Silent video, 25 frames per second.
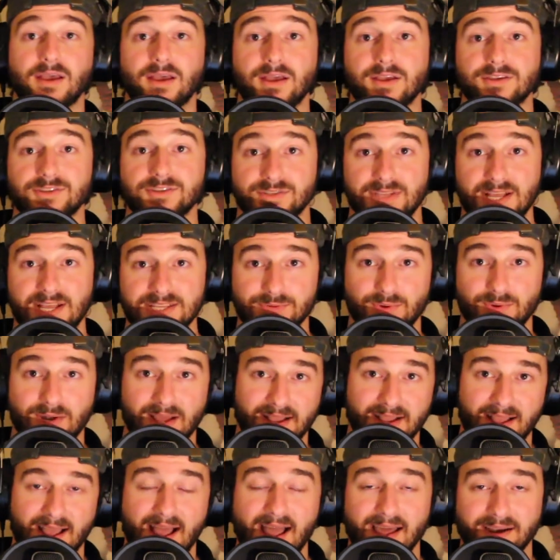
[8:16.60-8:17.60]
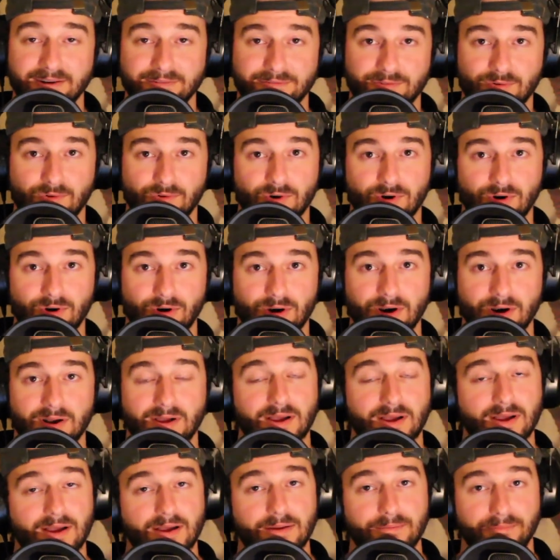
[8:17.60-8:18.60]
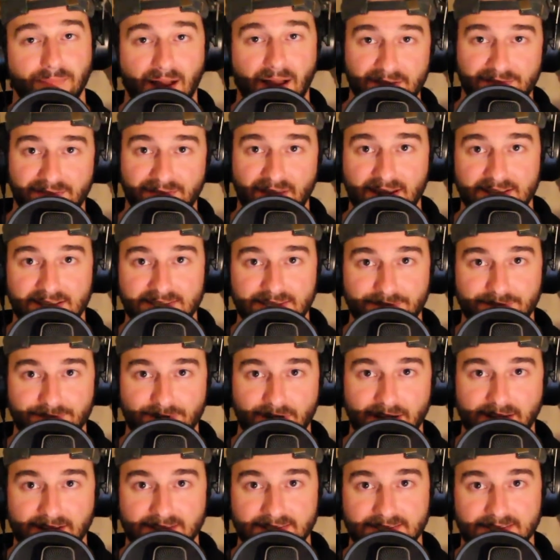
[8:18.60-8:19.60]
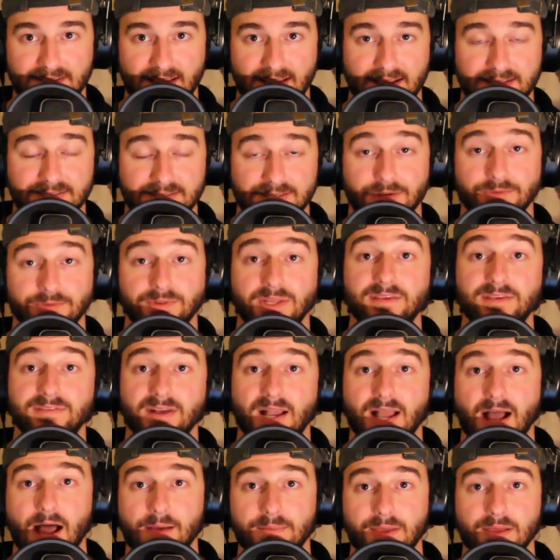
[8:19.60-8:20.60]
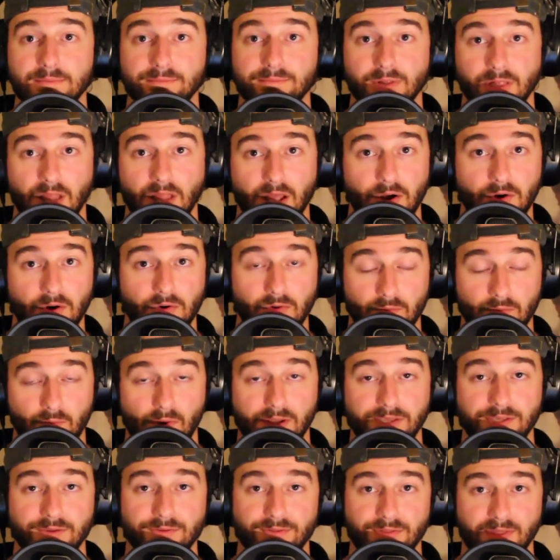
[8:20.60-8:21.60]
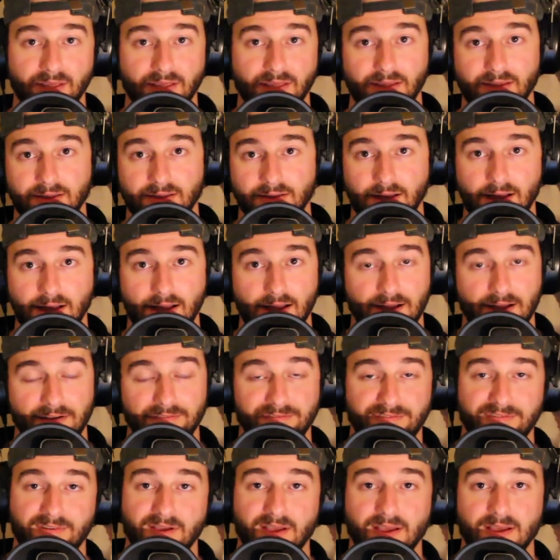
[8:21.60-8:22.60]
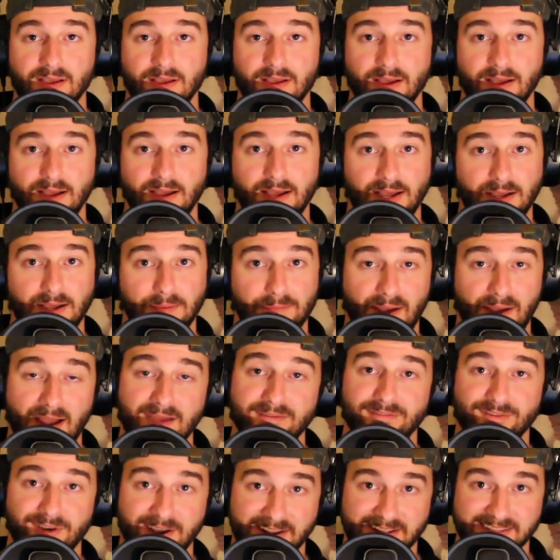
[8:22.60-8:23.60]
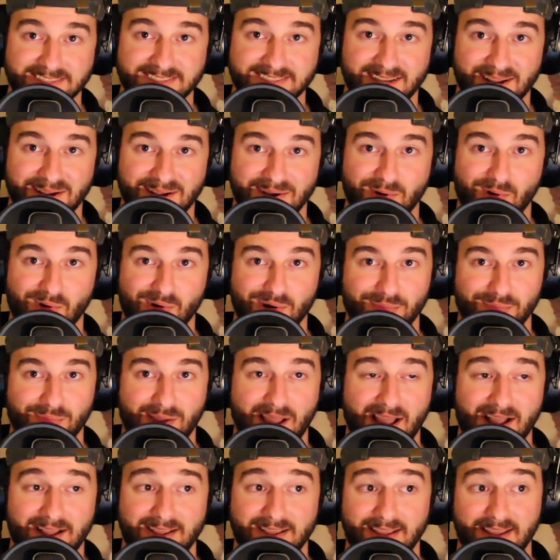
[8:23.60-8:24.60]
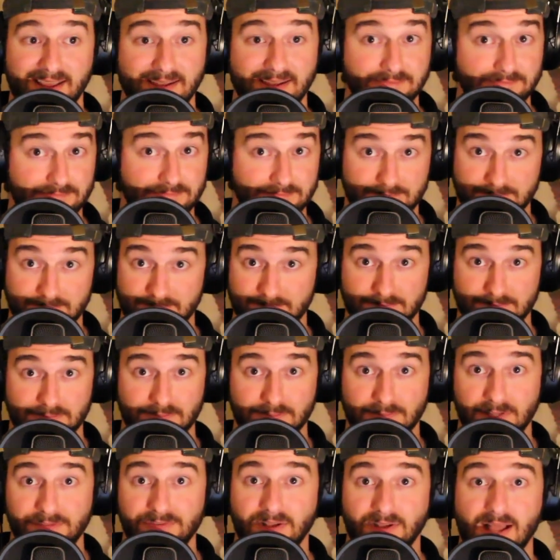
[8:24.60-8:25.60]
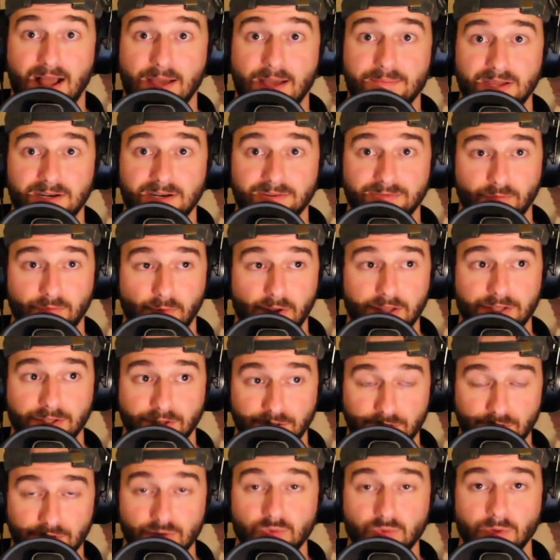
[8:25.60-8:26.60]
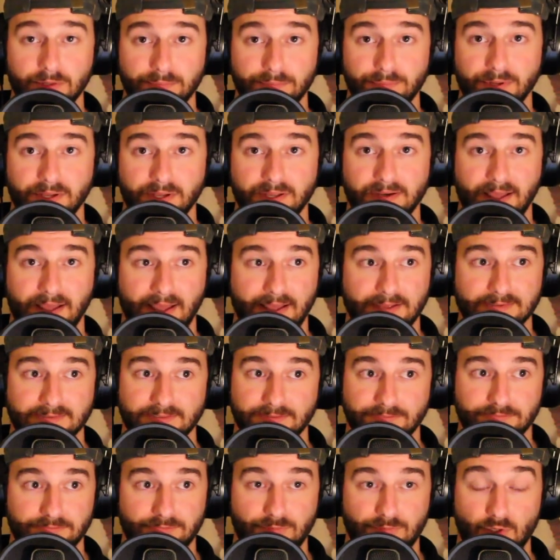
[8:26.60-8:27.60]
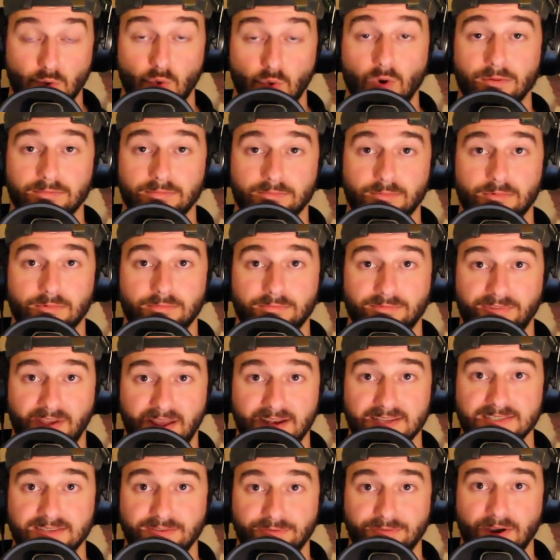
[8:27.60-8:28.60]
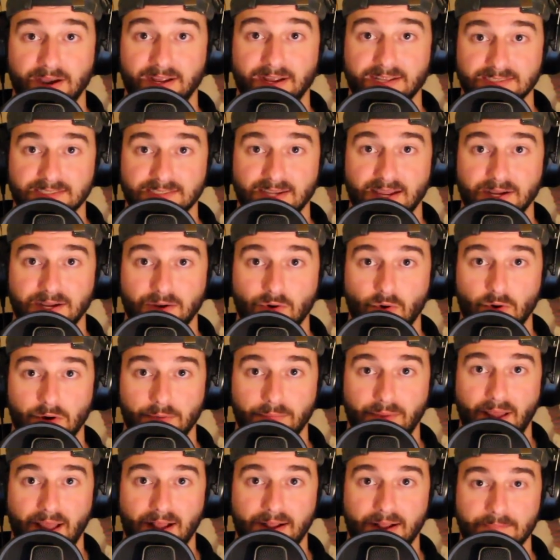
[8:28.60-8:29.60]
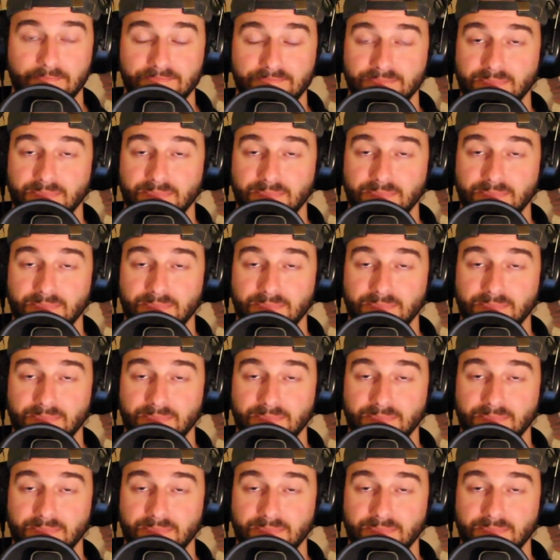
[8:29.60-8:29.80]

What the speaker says: So that's what I got for my Fantasy Frankenstein. So leave a comment below what you think of my Frankenstein quarterback, and leave a comment of what you would put as your Fantasy Frankenstein quarterback.